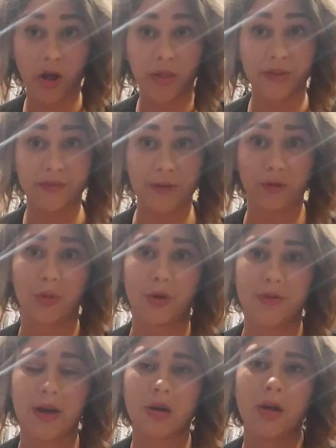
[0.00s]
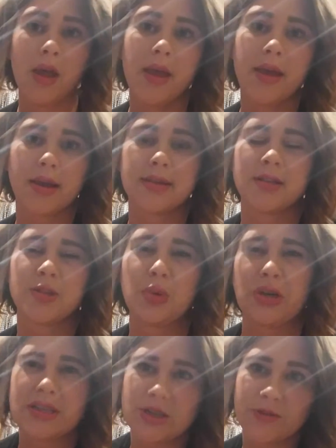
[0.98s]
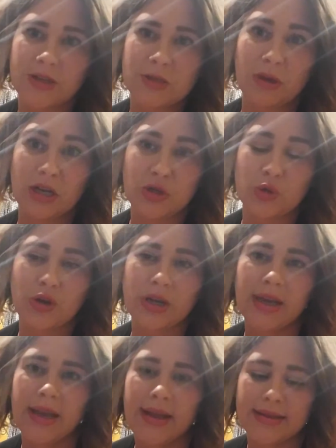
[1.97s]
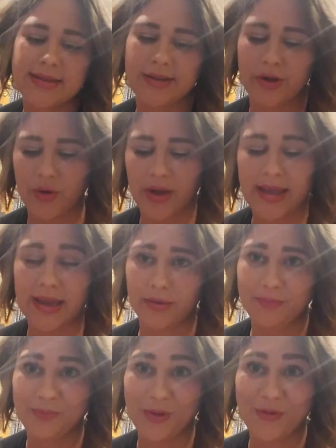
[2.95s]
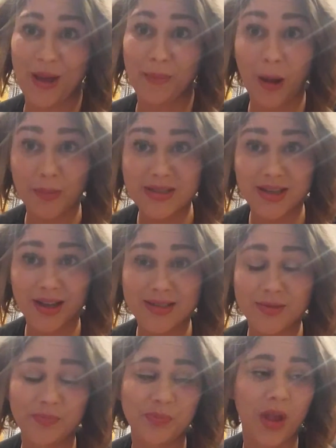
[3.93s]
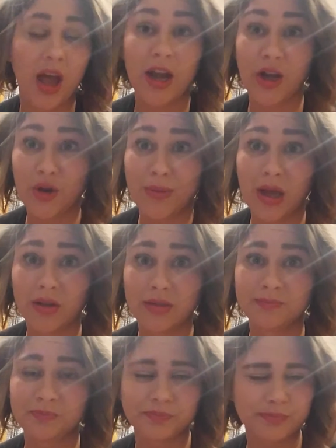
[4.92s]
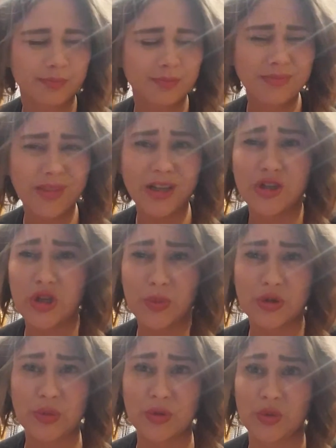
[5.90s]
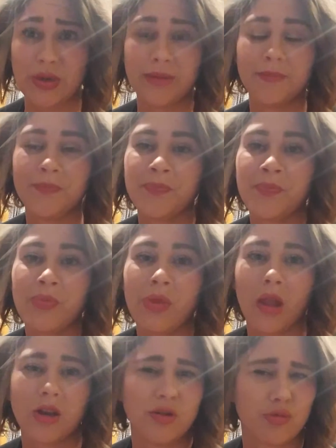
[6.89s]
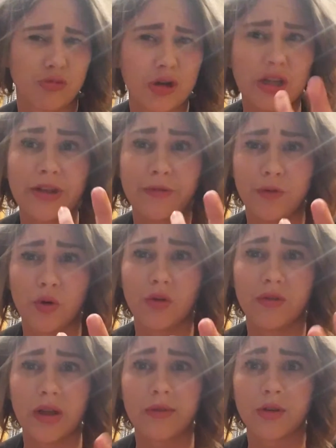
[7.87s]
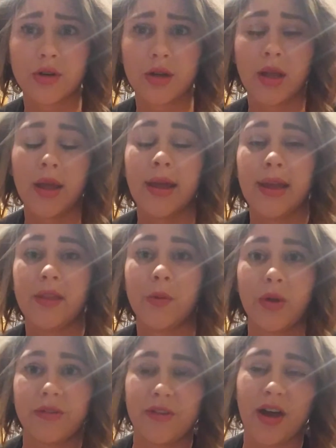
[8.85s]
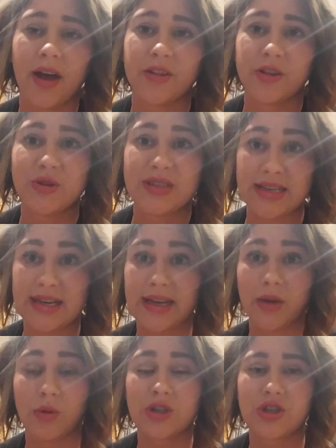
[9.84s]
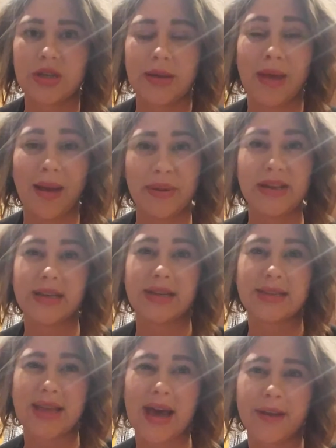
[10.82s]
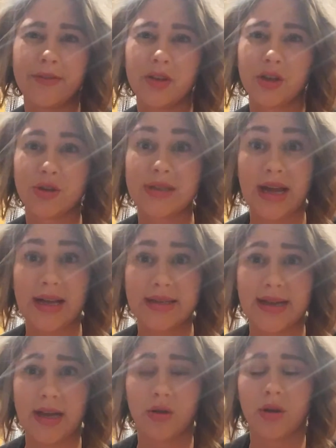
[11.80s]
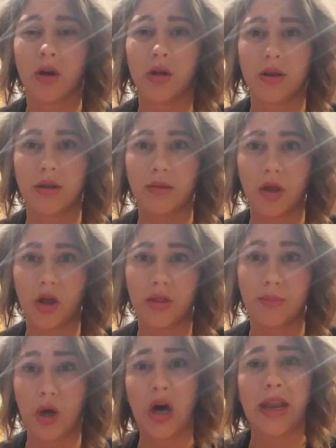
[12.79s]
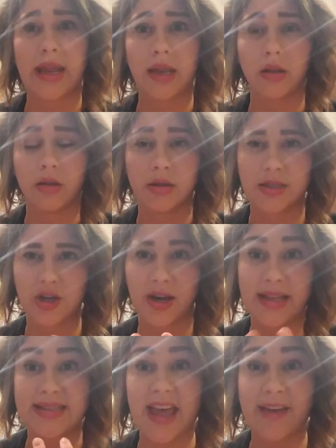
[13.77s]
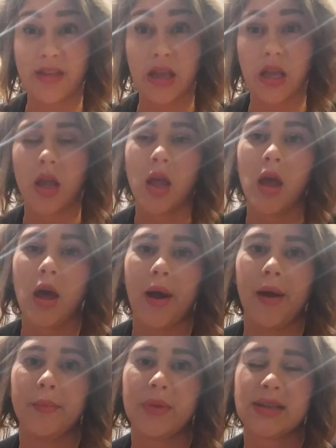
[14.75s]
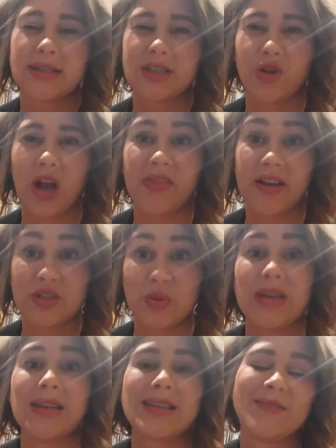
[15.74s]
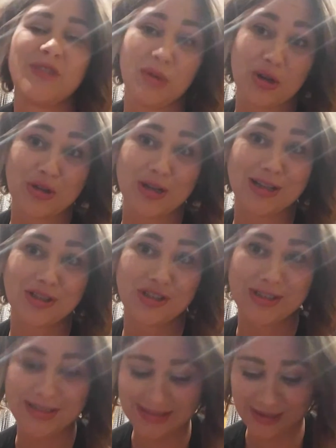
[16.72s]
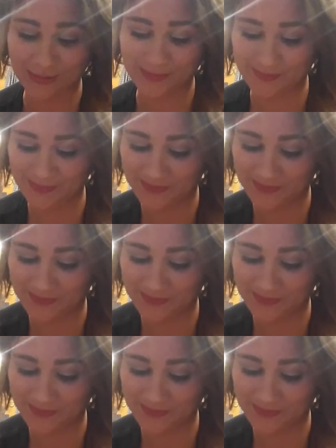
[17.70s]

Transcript: on the flavor profile because it's pretty self-explanatory. So again, we've got poppa sauce, honeydew melon, super, super sweet, really full flavored. And then we've got the lucidity, which in my opinion is kind of a little died down on, on the body. It's not as heavy, um, but it's still got that sweetness of the butterscotch. So